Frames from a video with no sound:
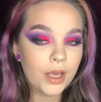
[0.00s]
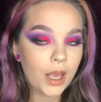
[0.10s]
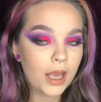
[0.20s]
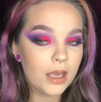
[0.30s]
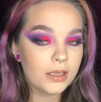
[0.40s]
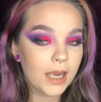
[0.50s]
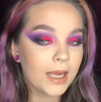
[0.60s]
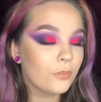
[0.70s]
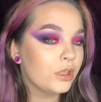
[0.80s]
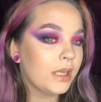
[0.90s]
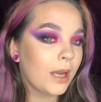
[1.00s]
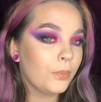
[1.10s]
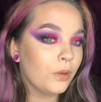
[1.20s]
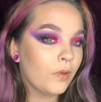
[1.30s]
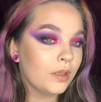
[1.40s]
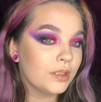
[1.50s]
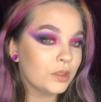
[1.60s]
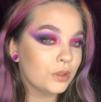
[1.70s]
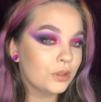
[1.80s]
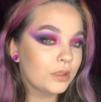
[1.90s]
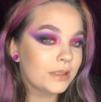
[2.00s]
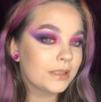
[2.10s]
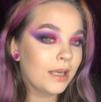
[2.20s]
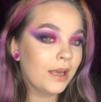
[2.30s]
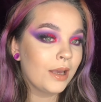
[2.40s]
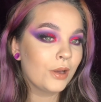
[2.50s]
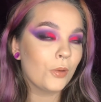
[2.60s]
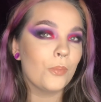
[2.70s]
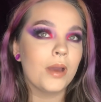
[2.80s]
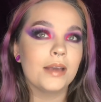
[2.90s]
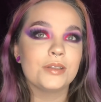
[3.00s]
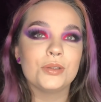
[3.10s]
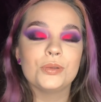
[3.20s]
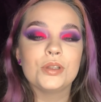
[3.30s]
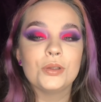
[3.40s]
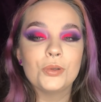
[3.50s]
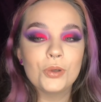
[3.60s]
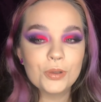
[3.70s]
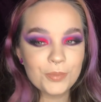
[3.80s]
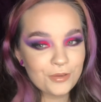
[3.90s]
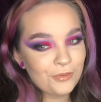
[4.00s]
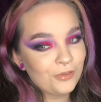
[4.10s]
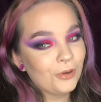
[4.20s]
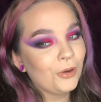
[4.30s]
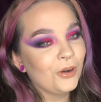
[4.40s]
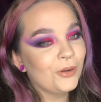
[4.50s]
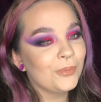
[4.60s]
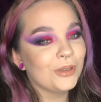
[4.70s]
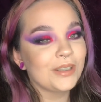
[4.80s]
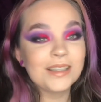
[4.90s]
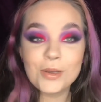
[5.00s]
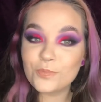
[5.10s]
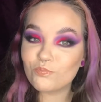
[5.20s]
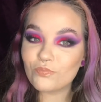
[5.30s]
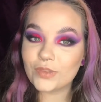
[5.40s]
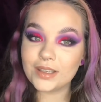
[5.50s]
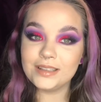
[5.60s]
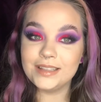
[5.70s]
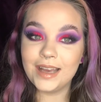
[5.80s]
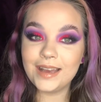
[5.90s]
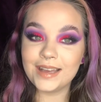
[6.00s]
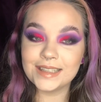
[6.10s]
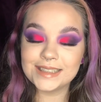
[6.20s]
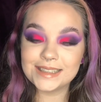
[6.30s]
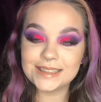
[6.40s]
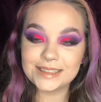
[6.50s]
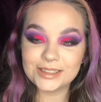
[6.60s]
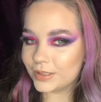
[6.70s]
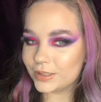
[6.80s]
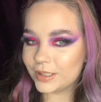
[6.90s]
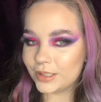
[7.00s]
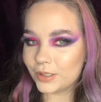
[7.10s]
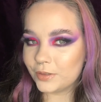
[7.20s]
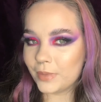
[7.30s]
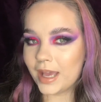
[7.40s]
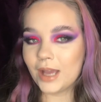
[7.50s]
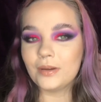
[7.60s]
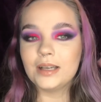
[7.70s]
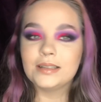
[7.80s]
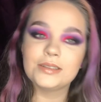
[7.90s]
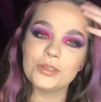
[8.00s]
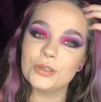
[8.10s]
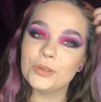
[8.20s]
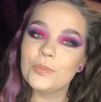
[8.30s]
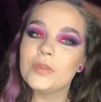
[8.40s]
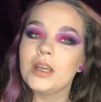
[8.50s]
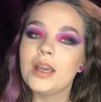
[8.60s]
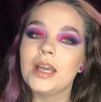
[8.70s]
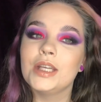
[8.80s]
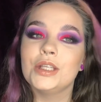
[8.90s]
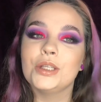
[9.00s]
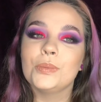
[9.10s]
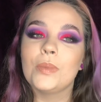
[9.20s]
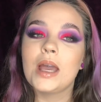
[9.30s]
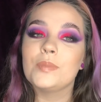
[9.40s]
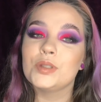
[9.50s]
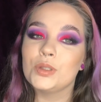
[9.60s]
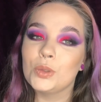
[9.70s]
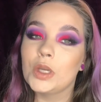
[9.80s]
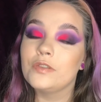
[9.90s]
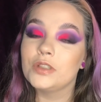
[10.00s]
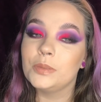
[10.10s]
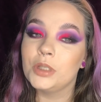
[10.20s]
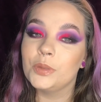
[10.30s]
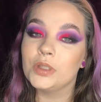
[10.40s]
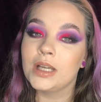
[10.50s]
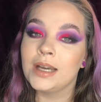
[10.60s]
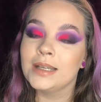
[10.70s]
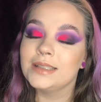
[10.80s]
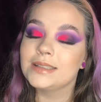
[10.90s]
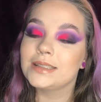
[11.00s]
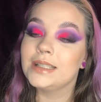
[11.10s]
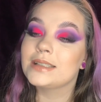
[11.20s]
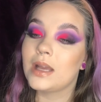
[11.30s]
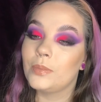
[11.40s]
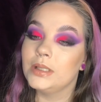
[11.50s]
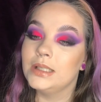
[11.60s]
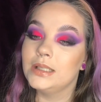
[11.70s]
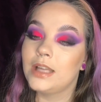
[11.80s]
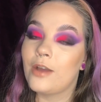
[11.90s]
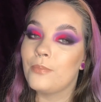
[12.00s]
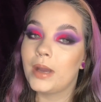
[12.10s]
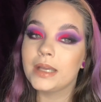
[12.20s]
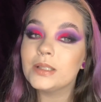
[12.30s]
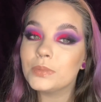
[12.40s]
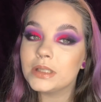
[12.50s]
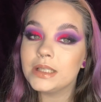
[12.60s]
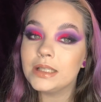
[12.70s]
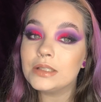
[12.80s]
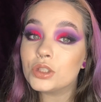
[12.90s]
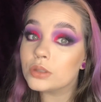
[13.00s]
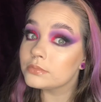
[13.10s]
And I am really happy with how this looks compared to the look before, but yes, it goes with my hair well too. I'm soon going fully purple, guys. It's happening. I'm buying the bleach